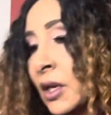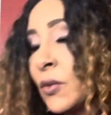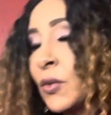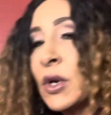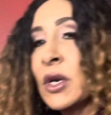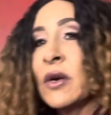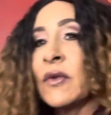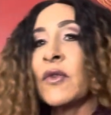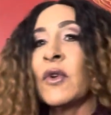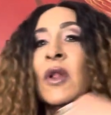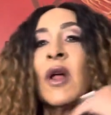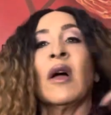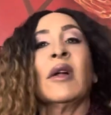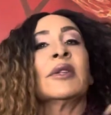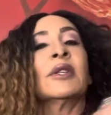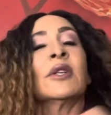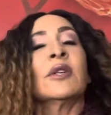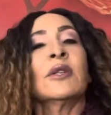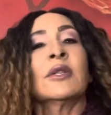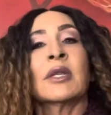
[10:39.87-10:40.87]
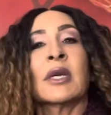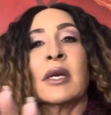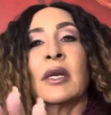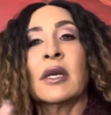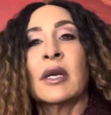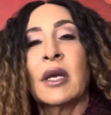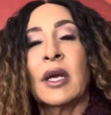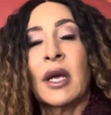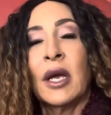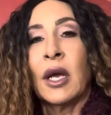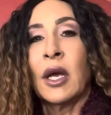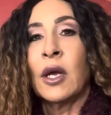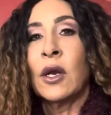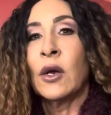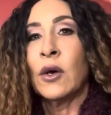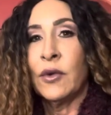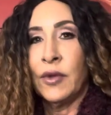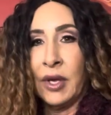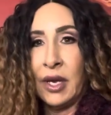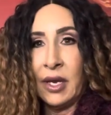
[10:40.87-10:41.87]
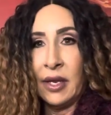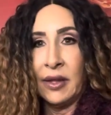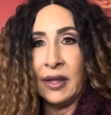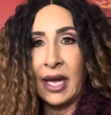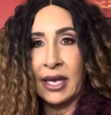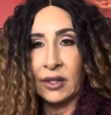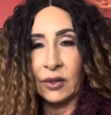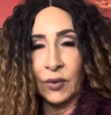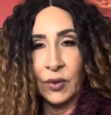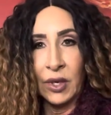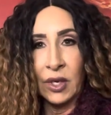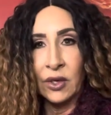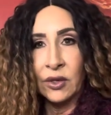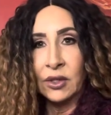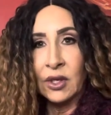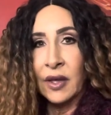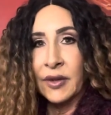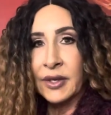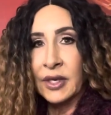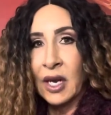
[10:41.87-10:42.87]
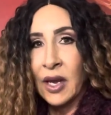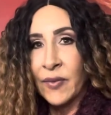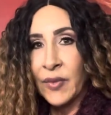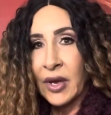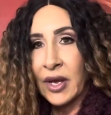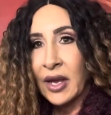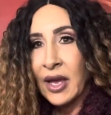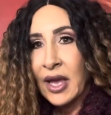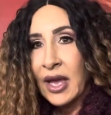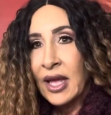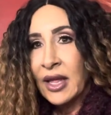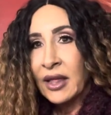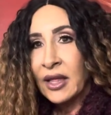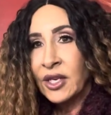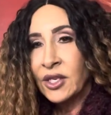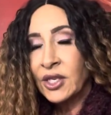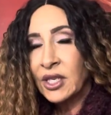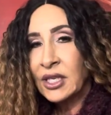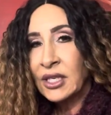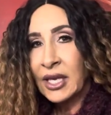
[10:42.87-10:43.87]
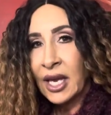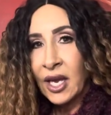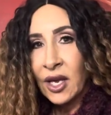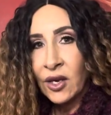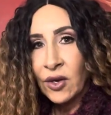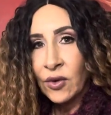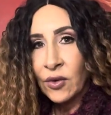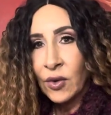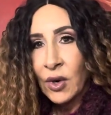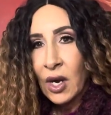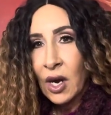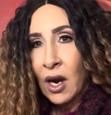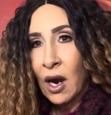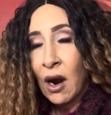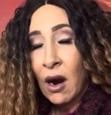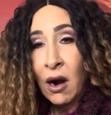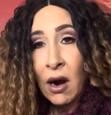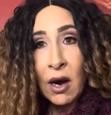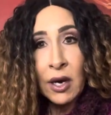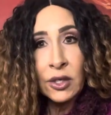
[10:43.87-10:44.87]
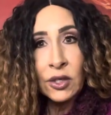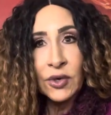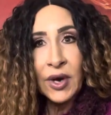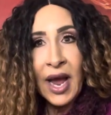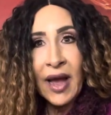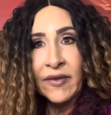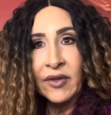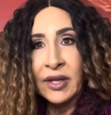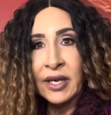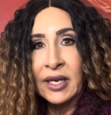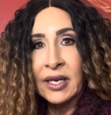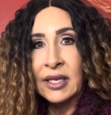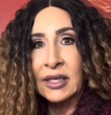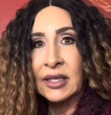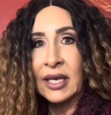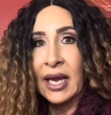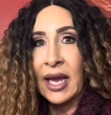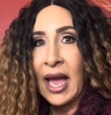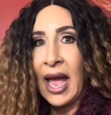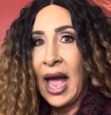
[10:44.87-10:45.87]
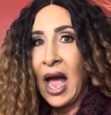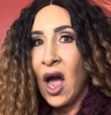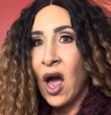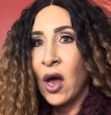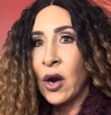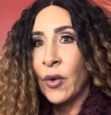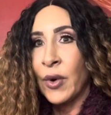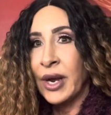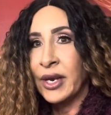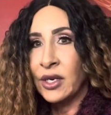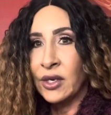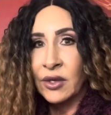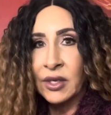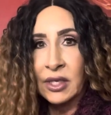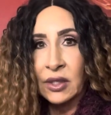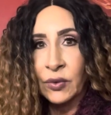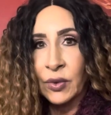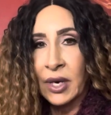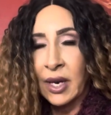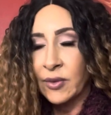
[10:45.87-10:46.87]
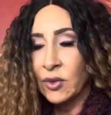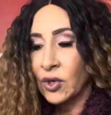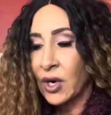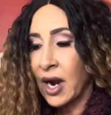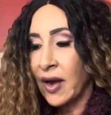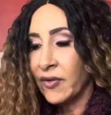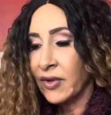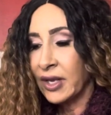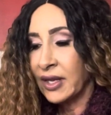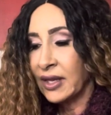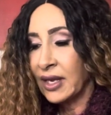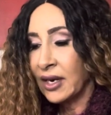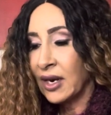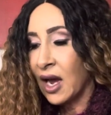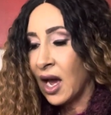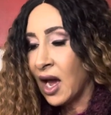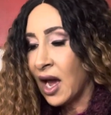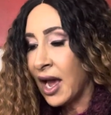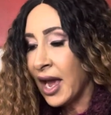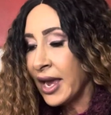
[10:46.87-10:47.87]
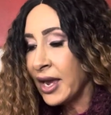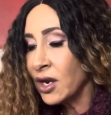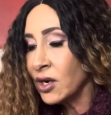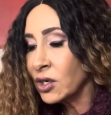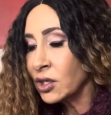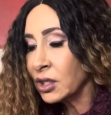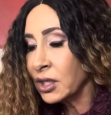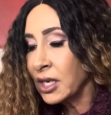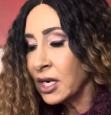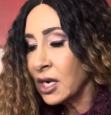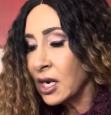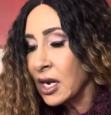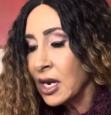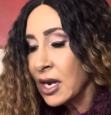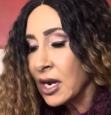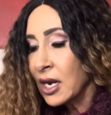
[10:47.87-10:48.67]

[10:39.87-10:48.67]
wonderful altars that, you know, that's what we use all the time. But let's just say you are traveling, and it's like, how do I do this when I'm traveling? Then I usually